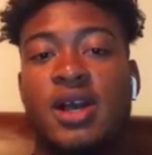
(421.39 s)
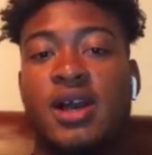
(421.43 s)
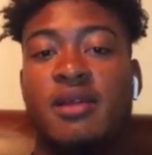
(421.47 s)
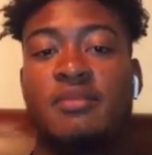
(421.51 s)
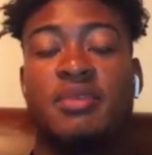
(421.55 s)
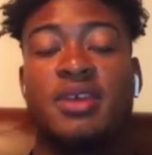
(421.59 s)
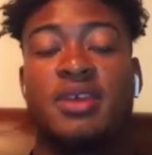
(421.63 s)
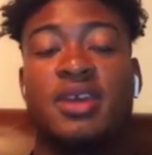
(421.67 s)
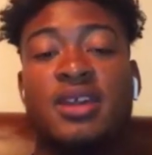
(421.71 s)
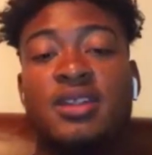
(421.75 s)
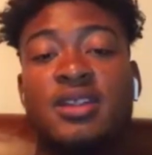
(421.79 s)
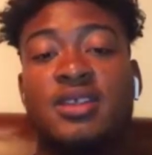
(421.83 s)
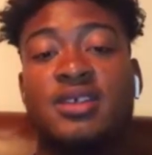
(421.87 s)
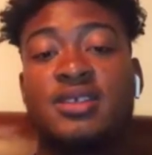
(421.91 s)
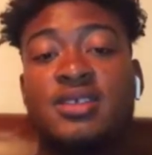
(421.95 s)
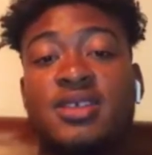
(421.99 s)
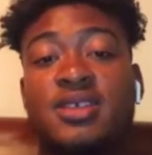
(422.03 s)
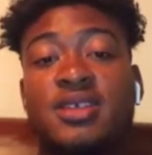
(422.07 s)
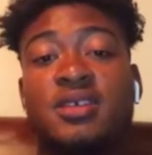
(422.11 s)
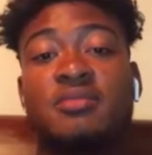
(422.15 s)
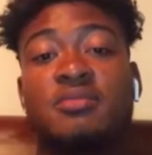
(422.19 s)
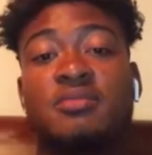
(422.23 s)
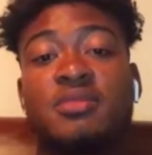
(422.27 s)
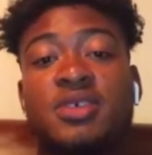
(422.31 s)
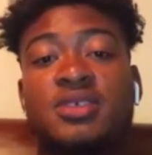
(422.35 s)
I'm getting the
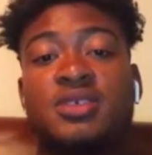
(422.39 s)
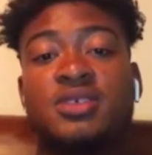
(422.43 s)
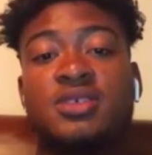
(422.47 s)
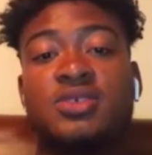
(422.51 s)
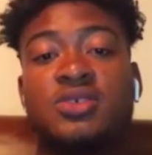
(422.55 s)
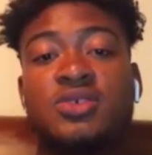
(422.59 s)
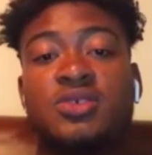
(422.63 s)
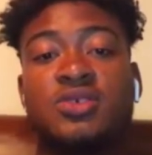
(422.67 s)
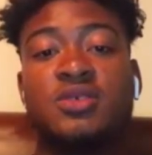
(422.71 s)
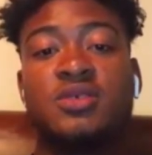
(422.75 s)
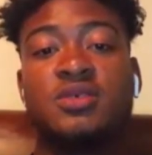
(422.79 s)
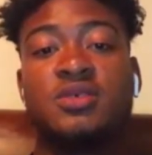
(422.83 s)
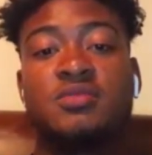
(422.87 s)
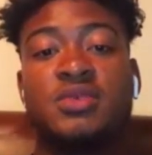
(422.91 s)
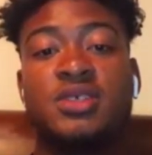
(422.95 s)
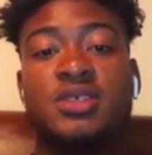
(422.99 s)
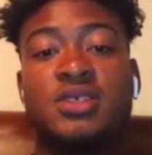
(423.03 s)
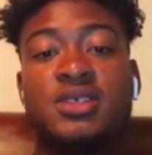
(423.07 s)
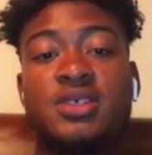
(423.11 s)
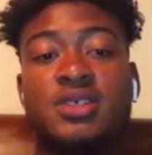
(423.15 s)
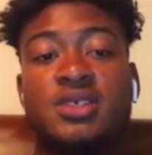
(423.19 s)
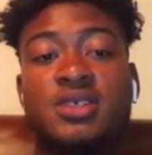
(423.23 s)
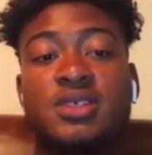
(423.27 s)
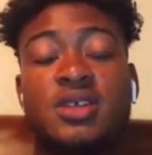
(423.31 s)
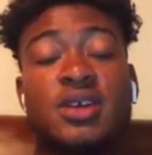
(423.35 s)
senior midgets, junior
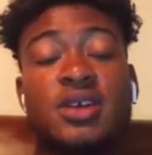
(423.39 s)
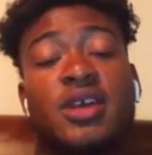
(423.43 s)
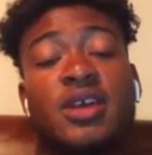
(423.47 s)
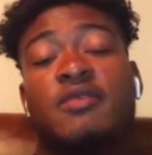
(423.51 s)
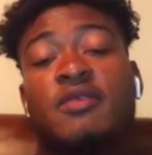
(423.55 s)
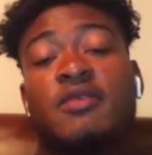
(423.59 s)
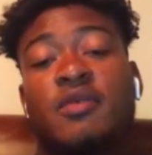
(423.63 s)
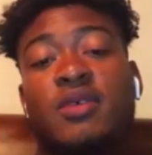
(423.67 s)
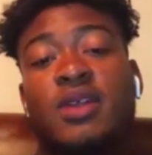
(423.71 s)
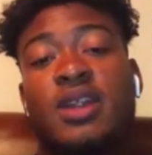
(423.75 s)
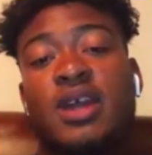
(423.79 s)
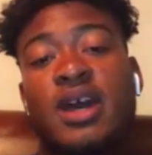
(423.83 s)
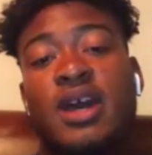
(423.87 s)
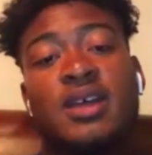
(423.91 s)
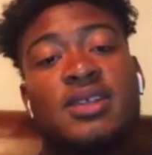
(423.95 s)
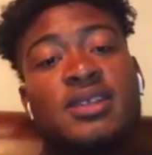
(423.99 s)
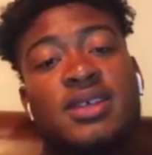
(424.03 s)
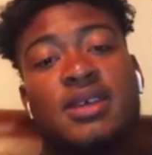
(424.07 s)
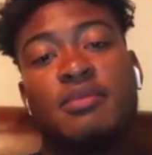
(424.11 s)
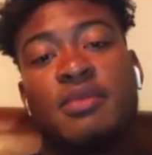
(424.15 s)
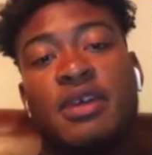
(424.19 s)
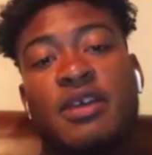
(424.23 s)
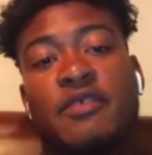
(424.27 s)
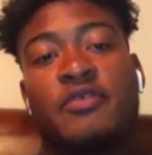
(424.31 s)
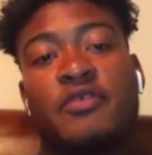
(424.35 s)
midgets, or even when I
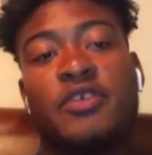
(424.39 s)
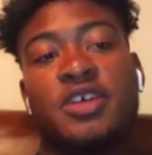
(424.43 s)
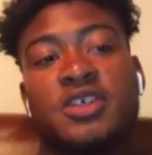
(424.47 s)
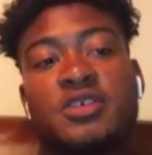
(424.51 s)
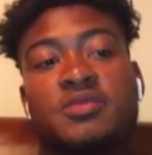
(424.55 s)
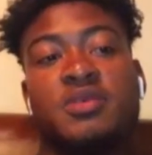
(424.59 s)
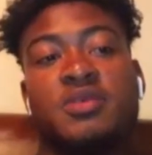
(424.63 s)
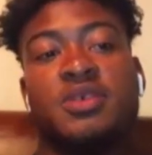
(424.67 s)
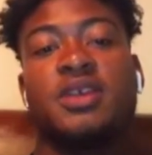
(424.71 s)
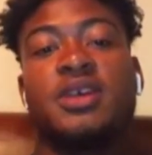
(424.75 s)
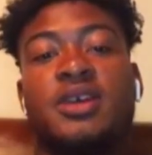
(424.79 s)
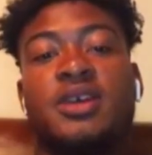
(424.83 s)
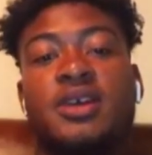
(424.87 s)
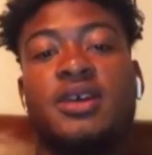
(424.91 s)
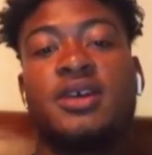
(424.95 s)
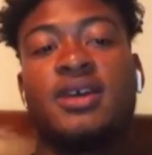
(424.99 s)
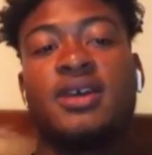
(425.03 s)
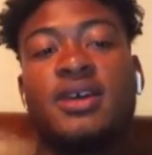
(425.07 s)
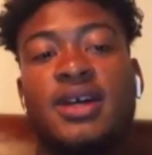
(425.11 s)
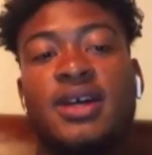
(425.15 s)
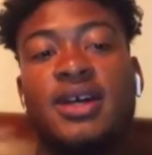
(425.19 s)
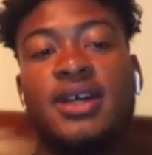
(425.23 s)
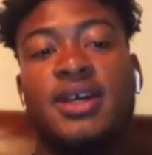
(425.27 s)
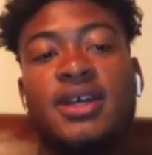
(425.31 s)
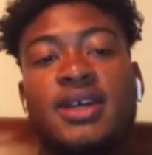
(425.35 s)
say my freshman year,
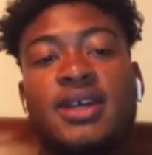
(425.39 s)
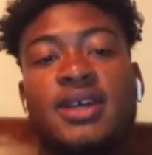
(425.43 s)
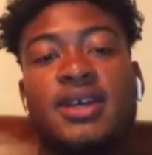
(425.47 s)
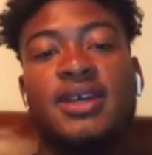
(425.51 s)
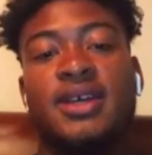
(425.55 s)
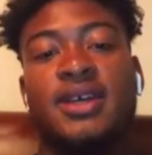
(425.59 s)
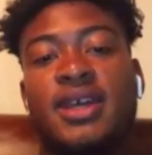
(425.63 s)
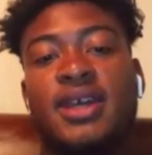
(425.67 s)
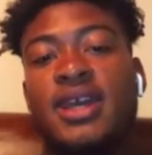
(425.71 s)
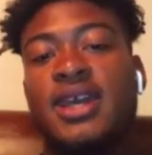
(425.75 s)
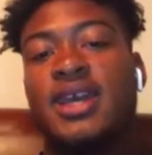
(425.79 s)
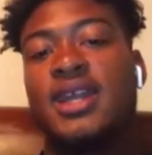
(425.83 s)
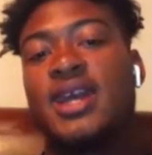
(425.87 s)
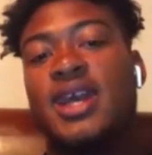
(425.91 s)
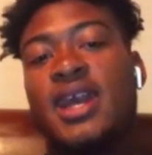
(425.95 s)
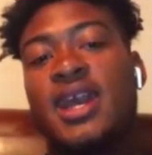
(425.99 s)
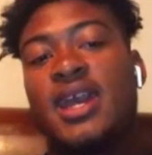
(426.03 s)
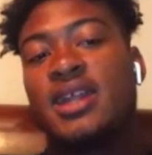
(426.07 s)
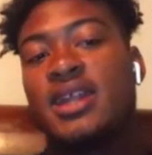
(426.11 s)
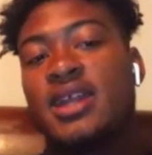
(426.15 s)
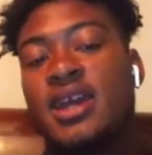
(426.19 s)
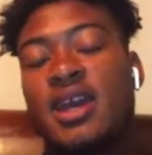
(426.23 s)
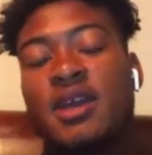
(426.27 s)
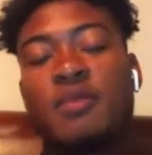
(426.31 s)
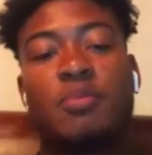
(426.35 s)
it
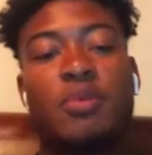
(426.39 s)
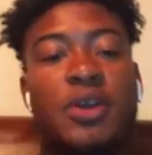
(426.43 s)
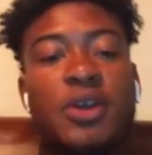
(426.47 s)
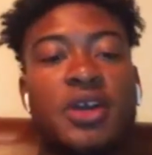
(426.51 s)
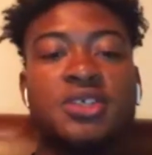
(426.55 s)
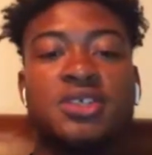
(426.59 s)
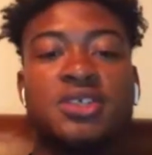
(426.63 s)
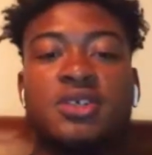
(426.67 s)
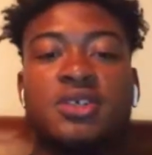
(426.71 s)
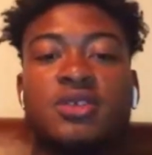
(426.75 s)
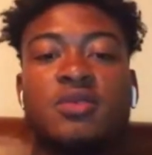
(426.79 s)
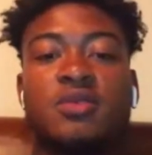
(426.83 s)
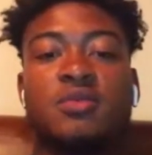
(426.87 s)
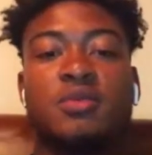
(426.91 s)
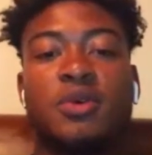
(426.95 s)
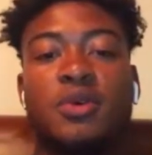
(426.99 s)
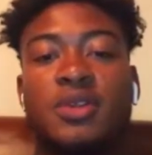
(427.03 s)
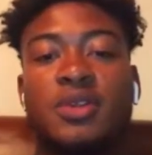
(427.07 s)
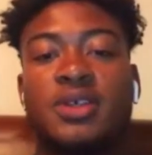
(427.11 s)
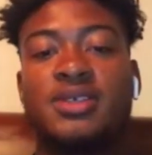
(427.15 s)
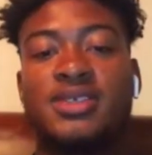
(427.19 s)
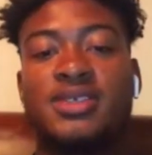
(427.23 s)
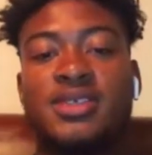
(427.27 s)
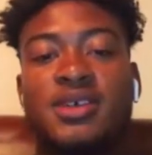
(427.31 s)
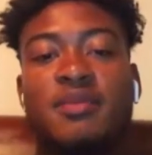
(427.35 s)
ain't that pressure no
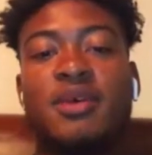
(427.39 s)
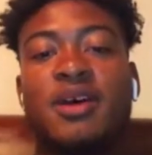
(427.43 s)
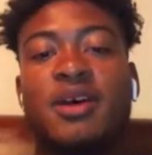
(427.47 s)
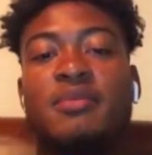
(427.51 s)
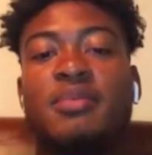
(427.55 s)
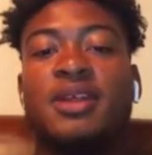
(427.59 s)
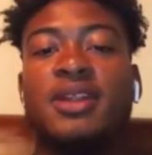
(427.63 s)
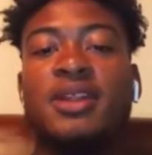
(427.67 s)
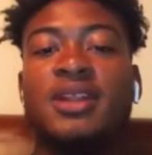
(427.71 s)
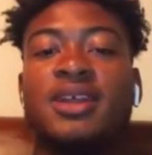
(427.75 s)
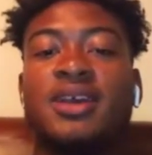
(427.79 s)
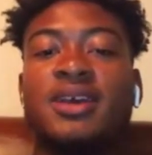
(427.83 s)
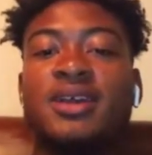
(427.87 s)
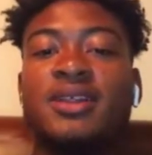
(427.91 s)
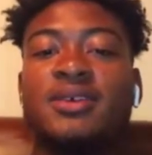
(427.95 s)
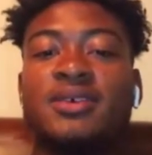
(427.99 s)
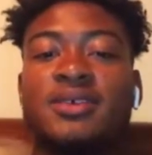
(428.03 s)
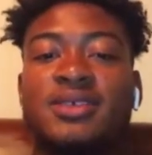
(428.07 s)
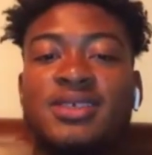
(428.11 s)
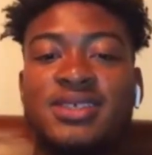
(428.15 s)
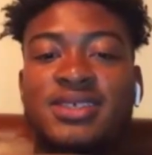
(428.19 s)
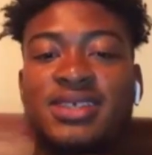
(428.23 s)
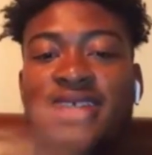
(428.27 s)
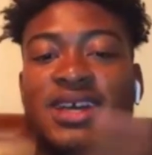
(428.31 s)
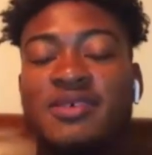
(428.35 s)
more. This is something I've been dealing
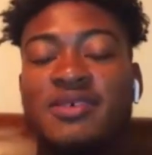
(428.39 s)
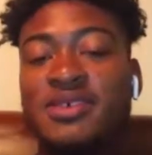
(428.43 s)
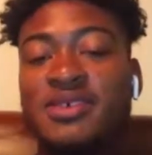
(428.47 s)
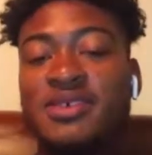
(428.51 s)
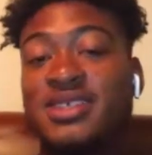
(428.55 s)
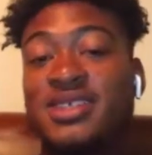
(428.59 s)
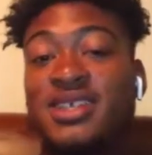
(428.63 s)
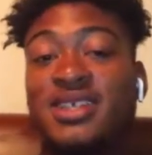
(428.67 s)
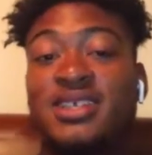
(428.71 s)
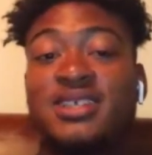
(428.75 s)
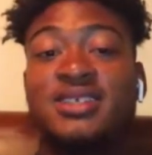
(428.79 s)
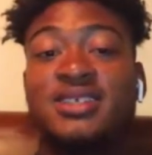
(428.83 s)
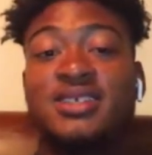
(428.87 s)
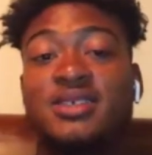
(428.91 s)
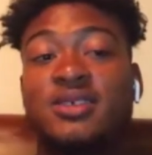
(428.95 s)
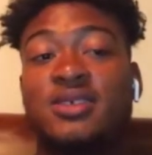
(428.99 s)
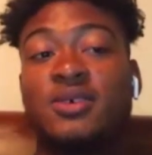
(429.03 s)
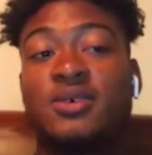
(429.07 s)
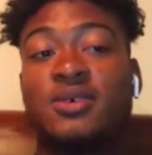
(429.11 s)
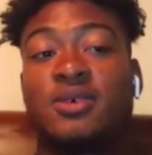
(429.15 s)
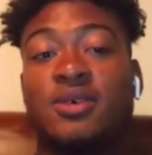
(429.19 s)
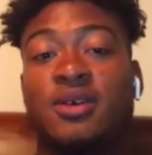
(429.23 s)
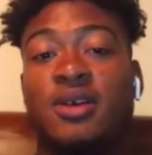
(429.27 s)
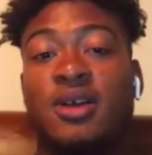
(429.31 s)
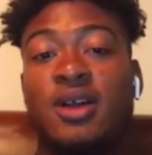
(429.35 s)
with since I was 6 years
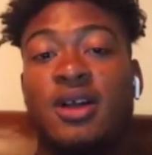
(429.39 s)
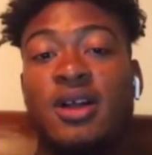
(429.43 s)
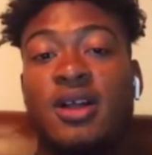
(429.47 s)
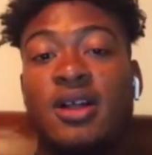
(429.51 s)
old.